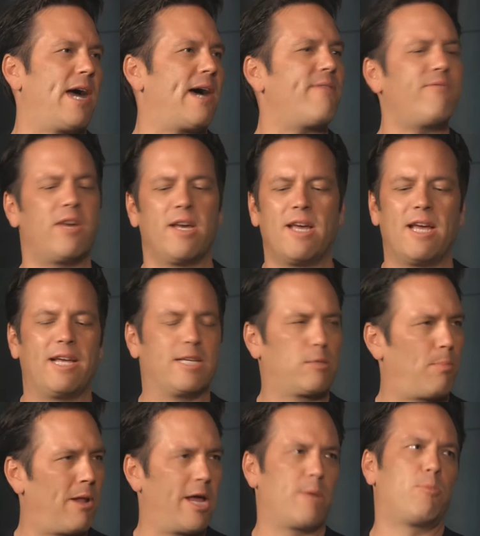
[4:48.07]
have is
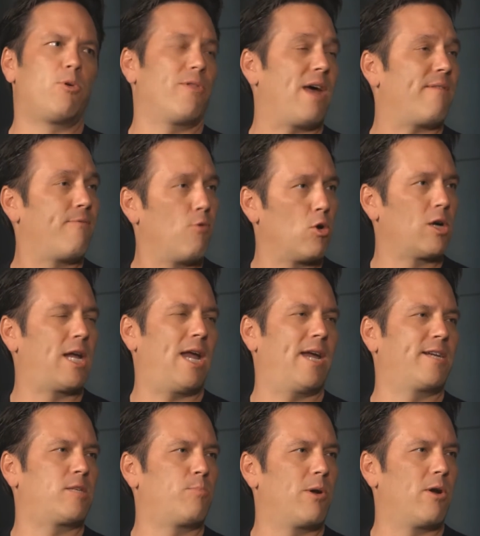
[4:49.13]
playable in that 4K
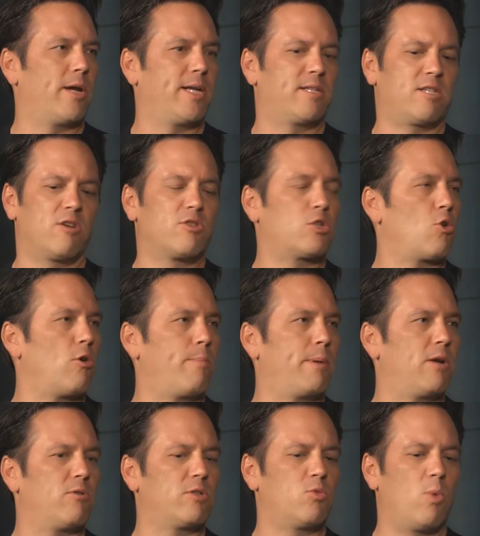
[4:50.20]
experience on
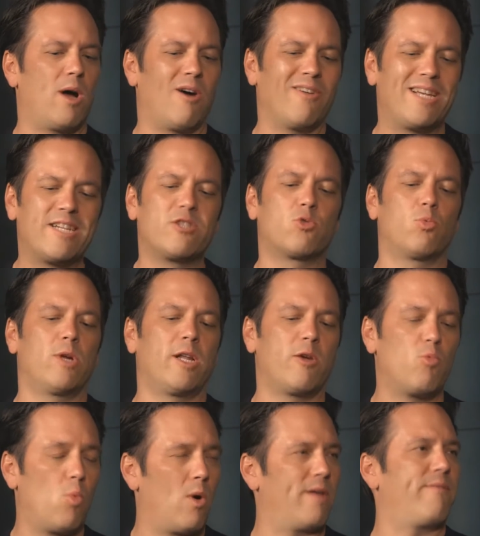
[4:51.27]
Scorpio as well. It is really
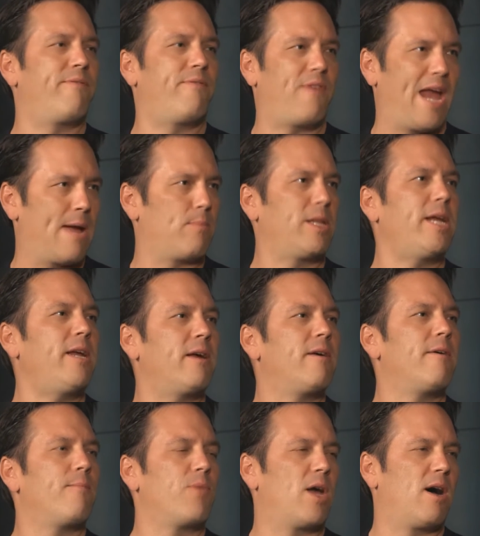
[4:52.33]
one family,
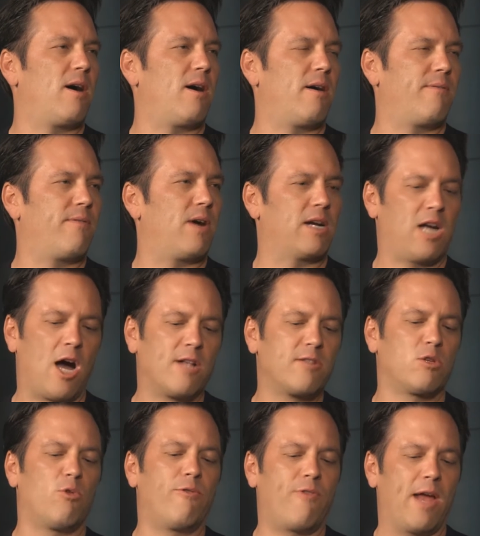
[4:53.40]
of a
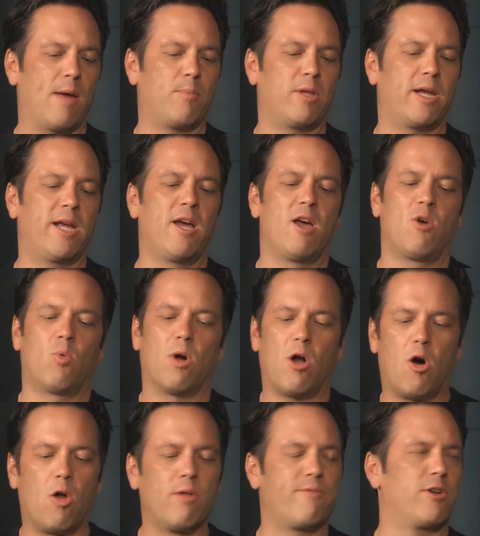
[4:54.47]
console family where
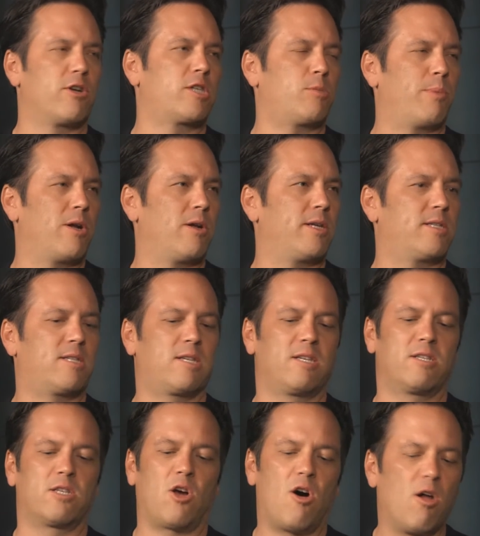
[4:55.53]
all of your
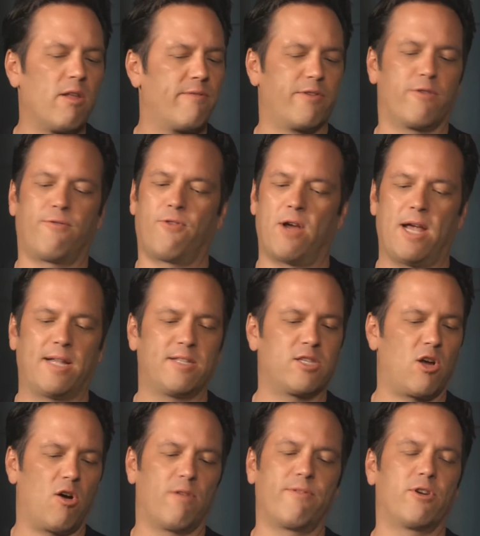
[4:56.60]
experiences, all of your
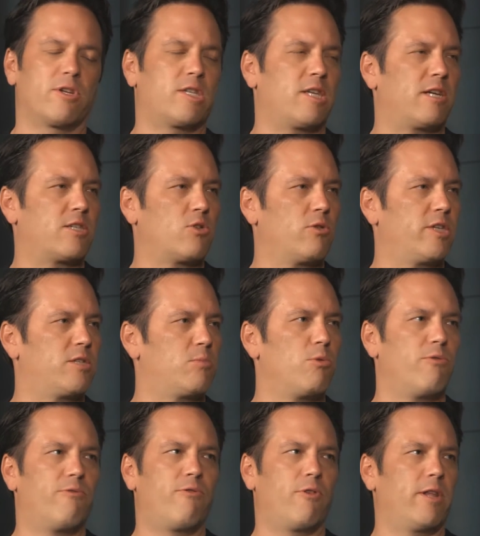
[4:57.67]
friends, all of your accessories
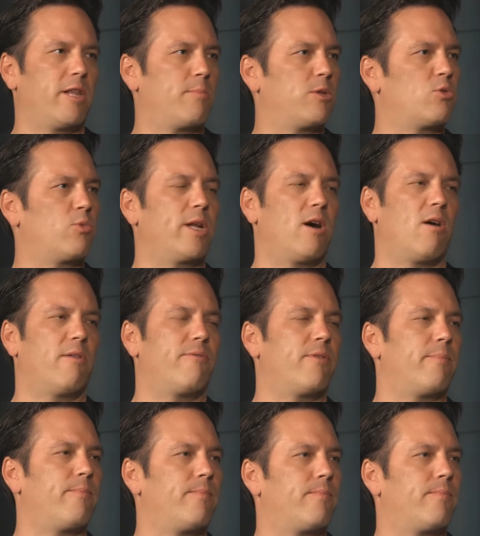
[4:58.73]
move freely between all of them.